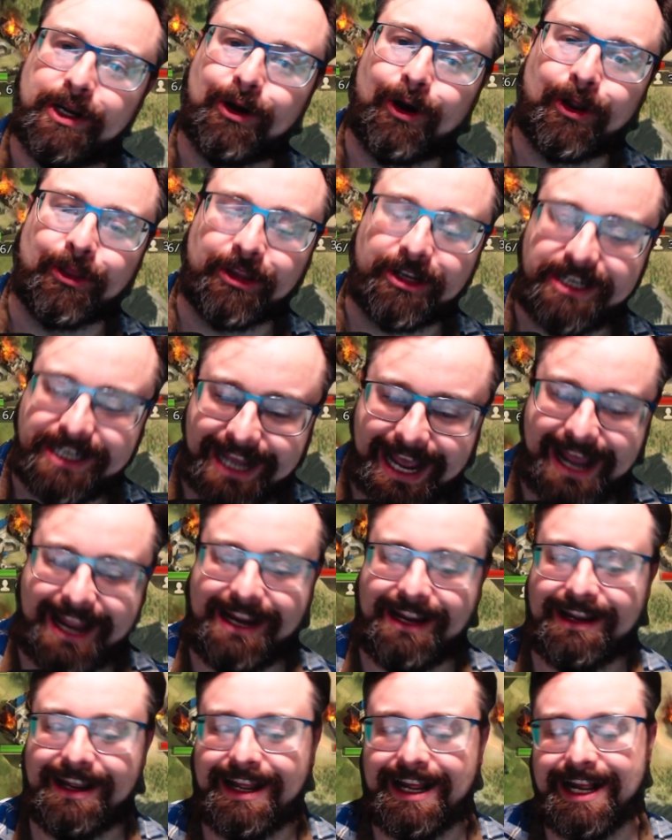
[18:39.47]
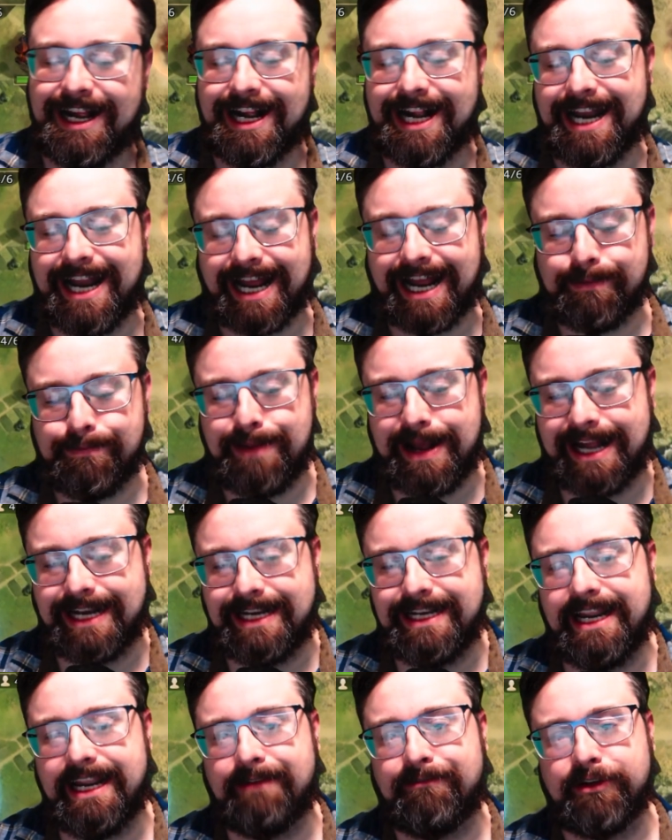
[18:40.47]
on the day. Not a bad
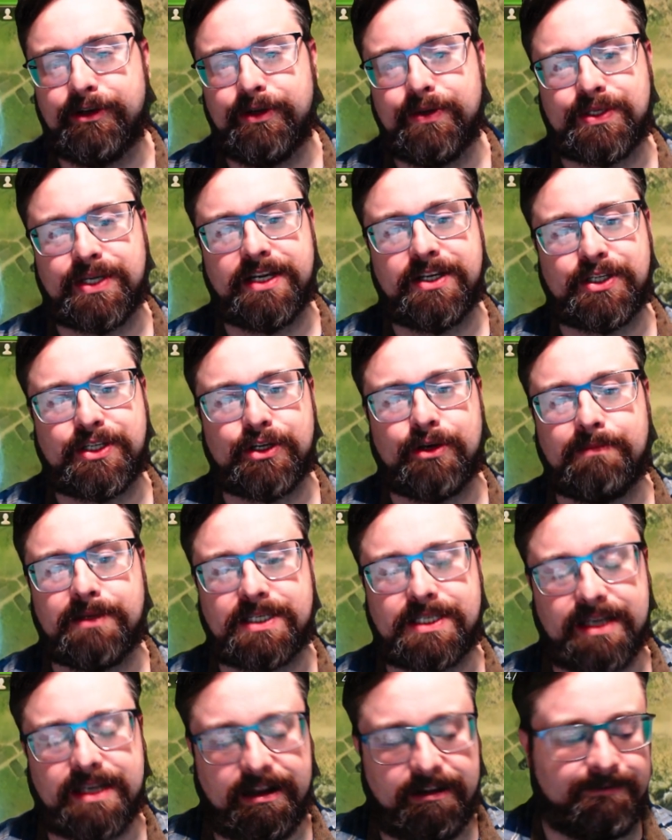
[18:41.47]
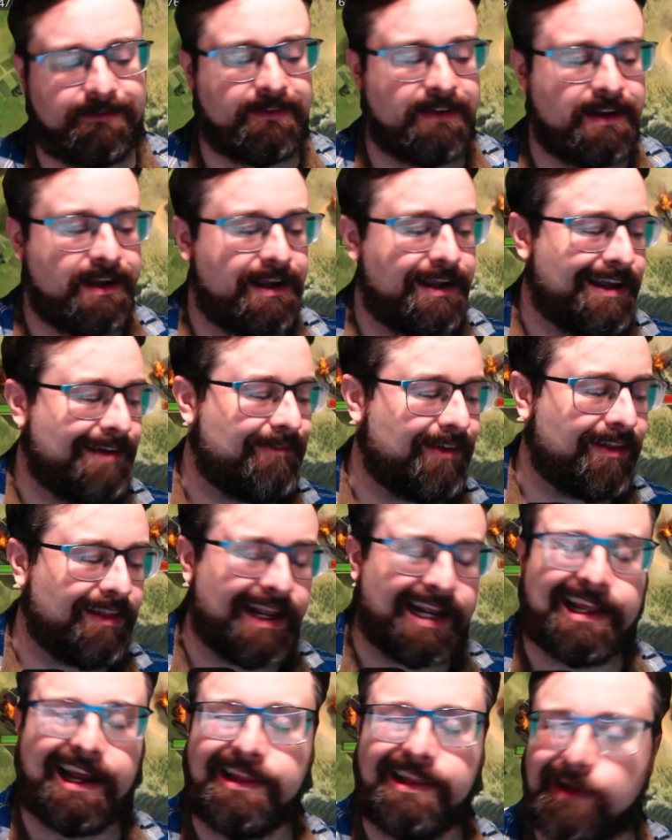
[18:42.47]
day, if I do say so myself. Felt
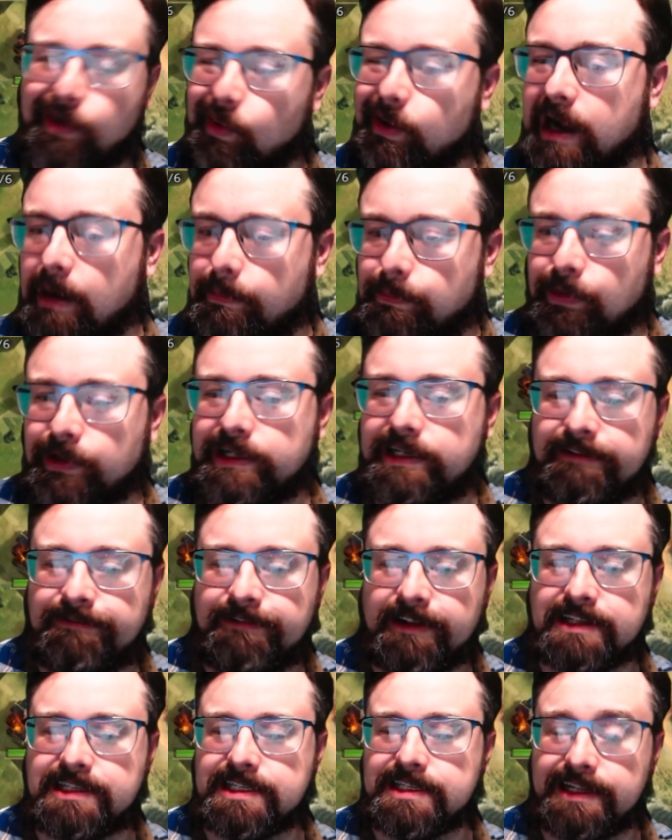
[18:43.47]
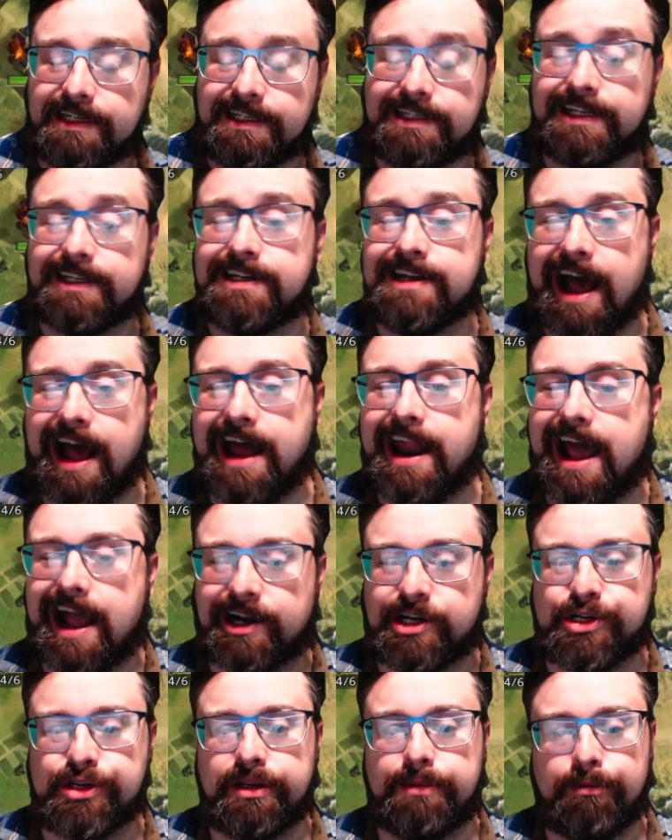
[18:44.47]
like that. There were a couple of defenses that did not
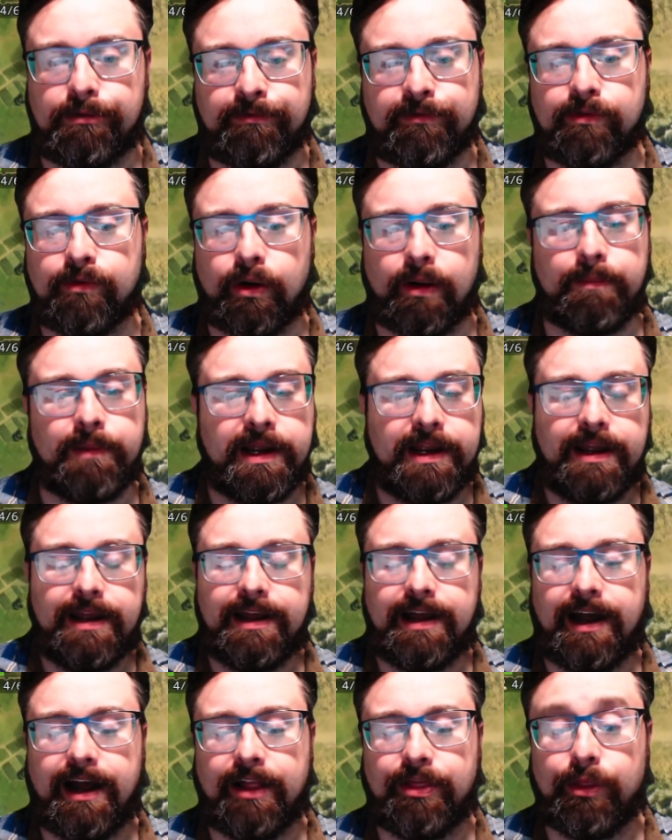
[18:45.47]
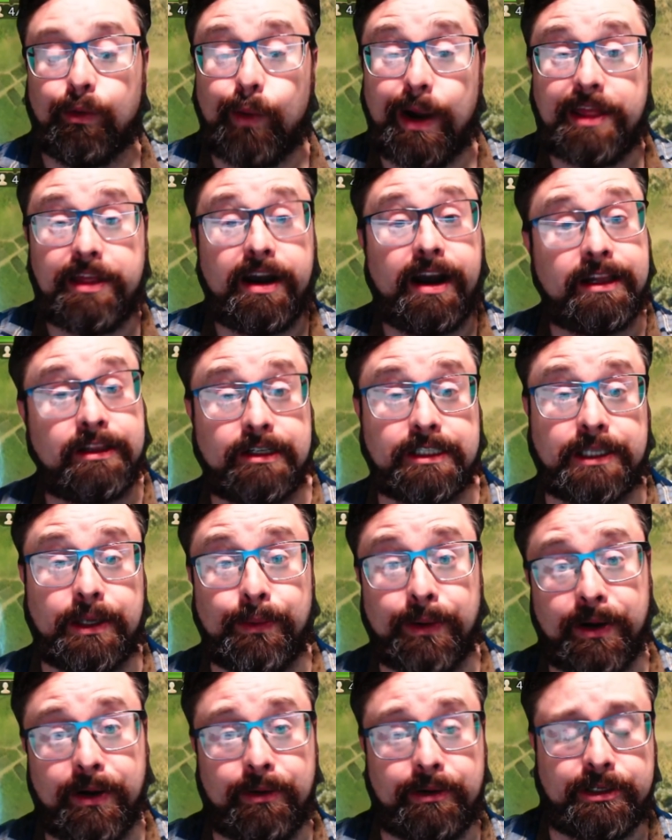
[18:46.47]
actually perform the way that I thought they
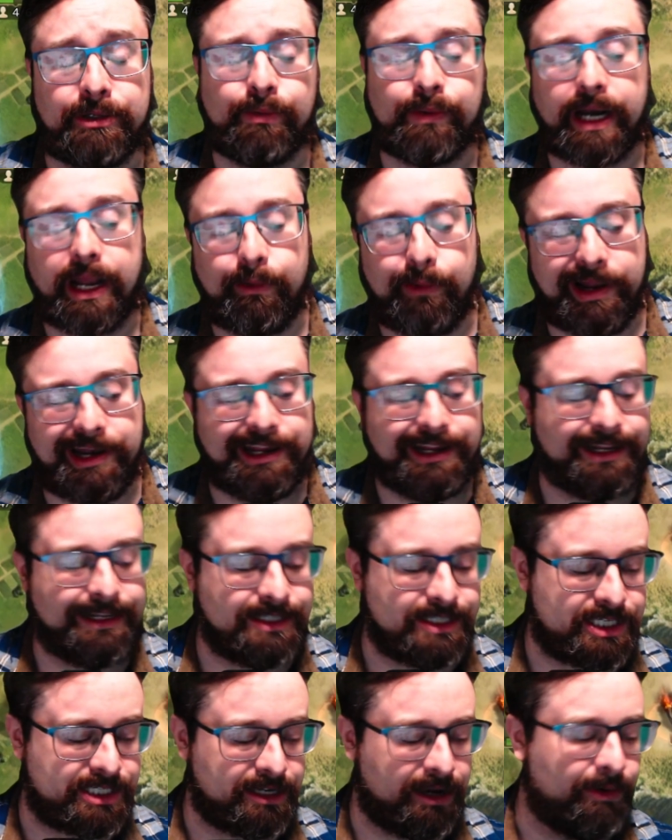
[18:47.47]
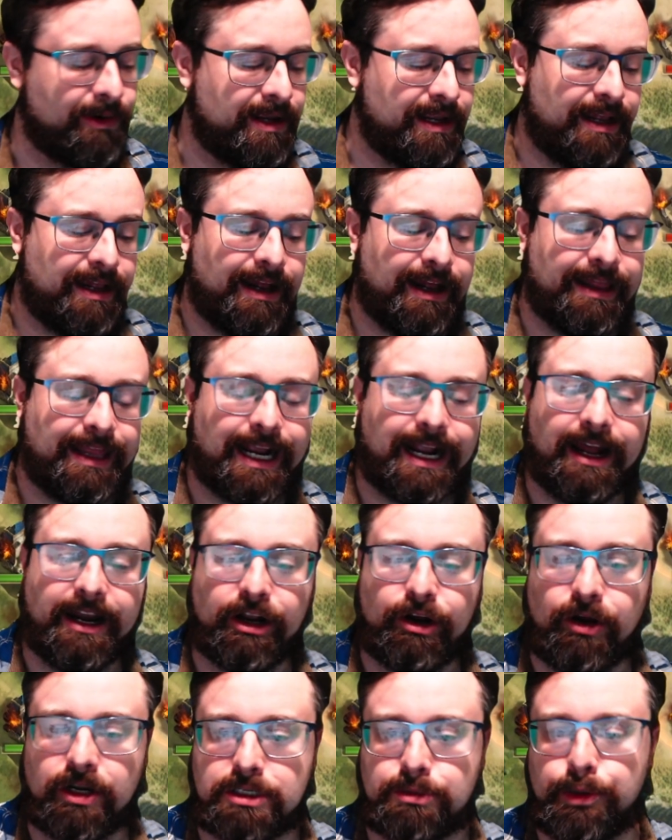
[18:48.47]
were going to when I went in. So, that kind
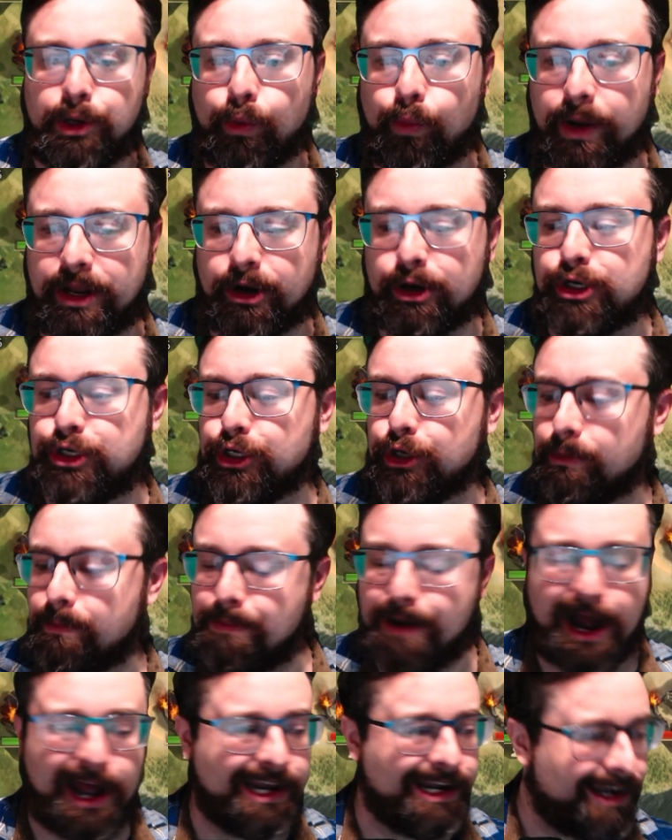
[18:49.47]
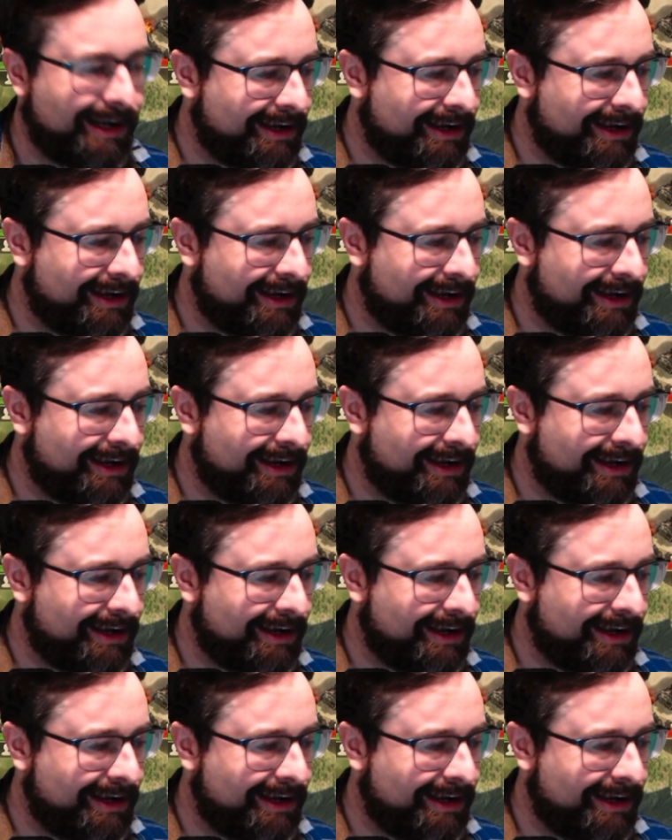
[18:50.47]
of cost me a win or two. But